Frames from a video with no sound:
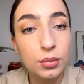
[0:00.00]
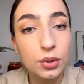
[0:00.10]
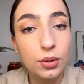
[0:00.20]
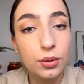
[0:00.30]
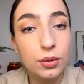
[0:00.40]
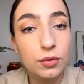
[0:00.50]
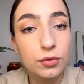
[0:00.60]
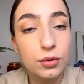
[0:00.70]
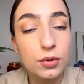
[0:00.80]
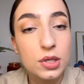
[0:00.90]

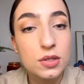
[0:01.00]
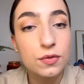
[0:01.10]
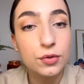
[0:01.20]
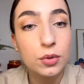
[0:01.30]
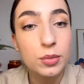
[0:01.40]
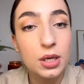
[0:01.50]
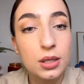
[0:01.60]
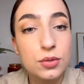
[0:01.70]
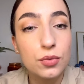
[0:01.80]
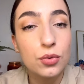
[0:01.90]
Beautiful. This formula
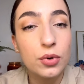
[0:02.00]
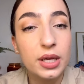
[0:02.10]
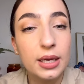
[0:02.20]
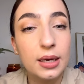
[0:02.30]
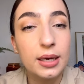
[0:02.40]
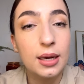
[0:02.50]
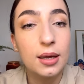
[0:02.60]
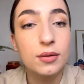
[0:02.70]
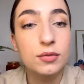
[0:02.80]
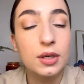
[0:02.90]
is really
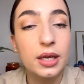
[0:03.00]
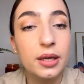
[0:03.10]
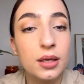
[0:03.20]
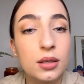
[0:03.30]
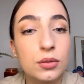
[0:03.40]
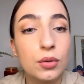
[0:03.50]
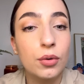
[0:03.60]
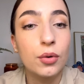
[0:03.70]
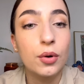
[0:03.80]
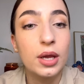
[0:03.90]
lovely and
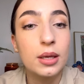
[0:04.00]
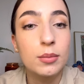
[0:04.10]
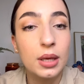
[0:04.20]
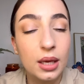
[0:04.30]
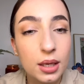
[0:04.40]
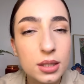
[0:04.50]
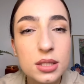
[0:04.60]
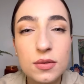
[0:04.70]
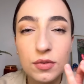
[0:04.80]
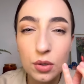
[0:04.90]
creamy.
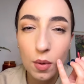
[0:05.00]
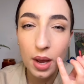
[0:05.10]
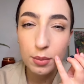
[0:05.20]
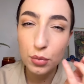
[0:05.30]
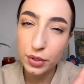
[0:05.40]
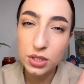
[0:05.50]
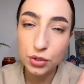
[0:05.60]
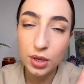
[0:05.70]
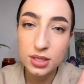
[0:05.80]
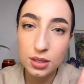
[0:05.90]
Does it feel quite
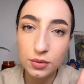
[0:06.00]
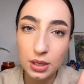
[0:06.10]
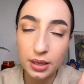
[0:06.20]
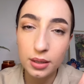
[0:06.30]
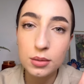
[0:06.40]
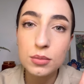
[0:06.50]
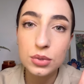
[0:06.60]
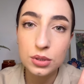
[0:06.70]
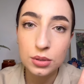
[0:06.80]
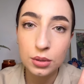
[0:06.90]
moisturizing on the lips?